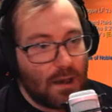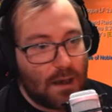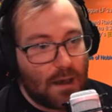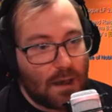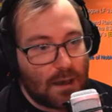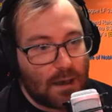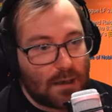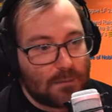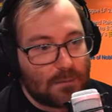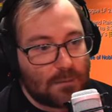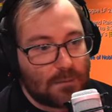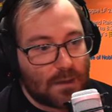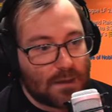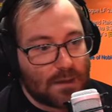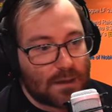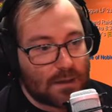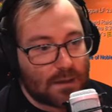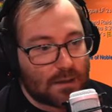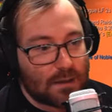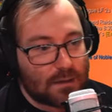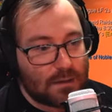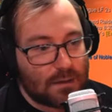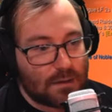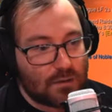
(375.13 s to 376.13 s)
Um,
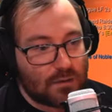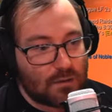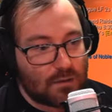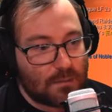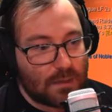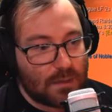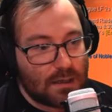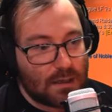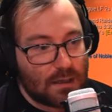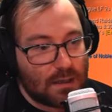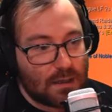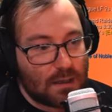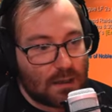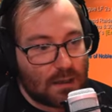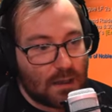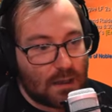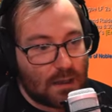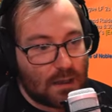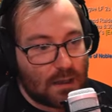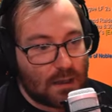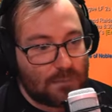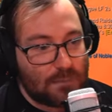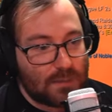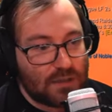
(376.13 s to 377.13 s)
another thing to mention
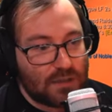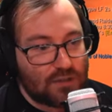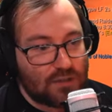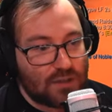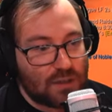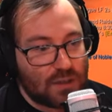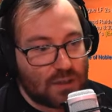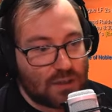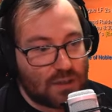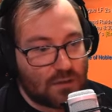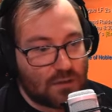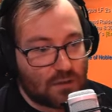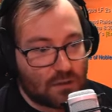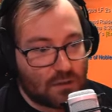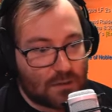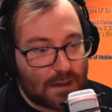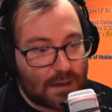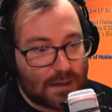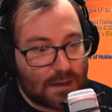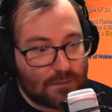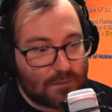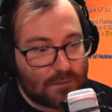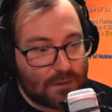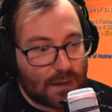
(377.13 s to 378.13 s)
uh, mention is your
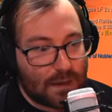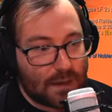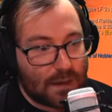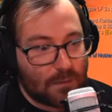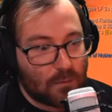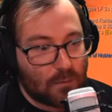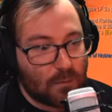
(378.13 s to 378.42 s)
life tap.